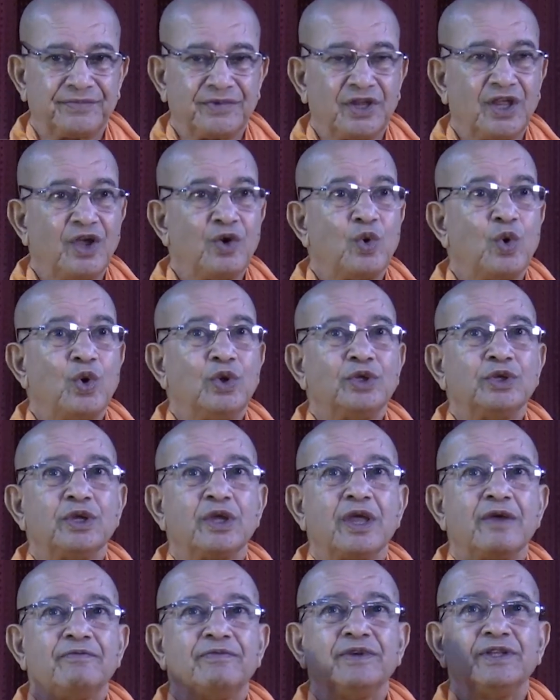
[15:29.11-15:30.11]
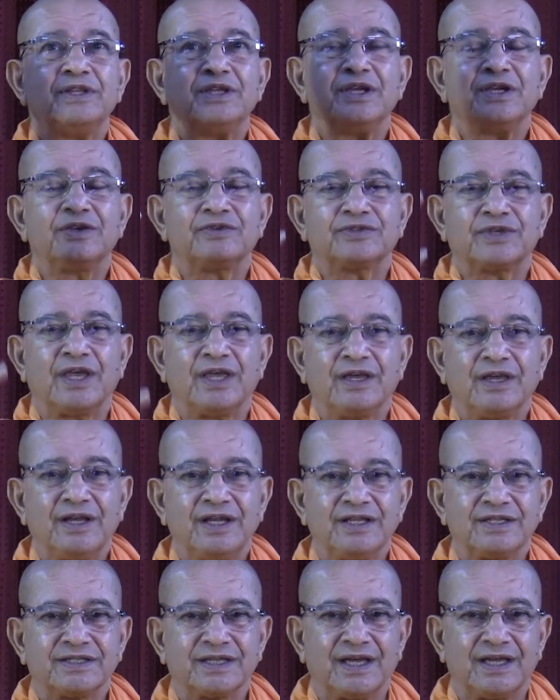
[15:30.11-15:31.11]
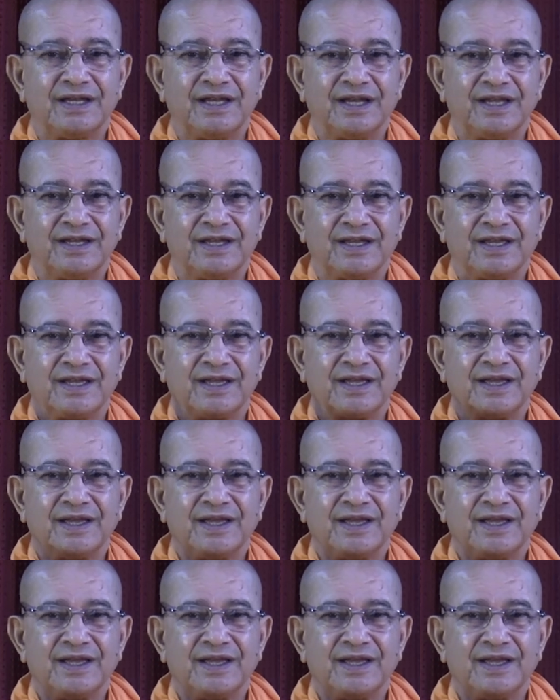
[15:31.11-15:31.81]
The whole thing, everything, cycle is unending.